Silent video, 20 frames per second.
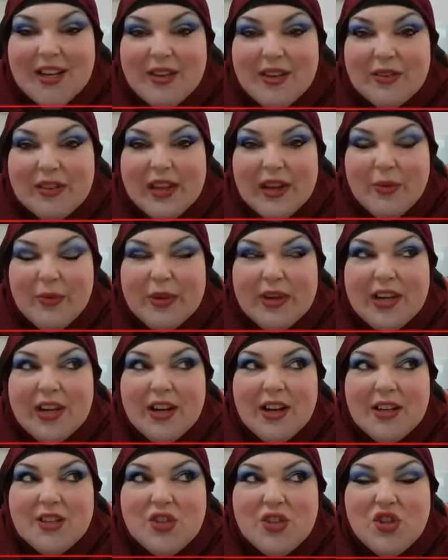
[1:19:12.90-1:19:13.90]
Like when he
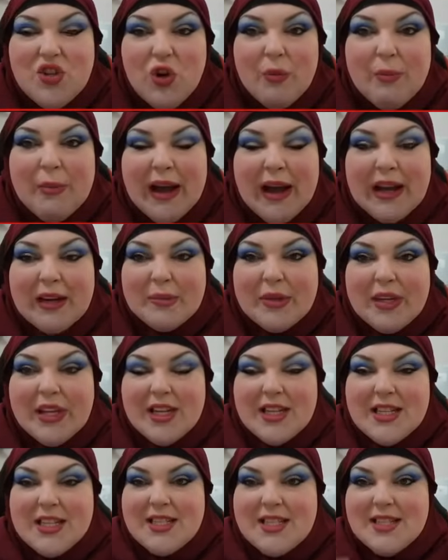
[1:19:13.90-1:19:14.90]
got so mad
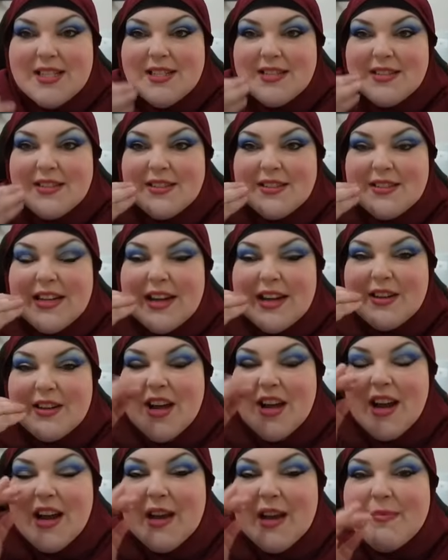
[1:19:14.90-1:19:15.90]
because that
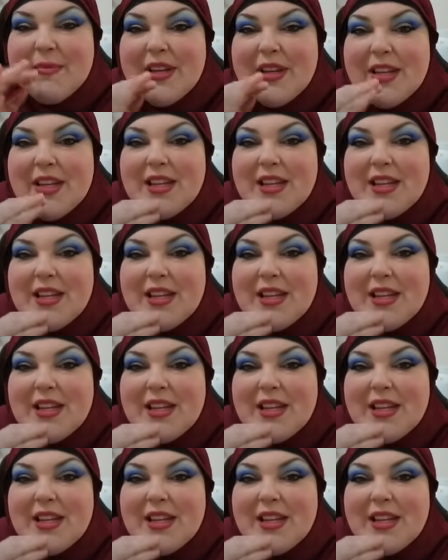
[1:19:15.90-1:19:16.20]
time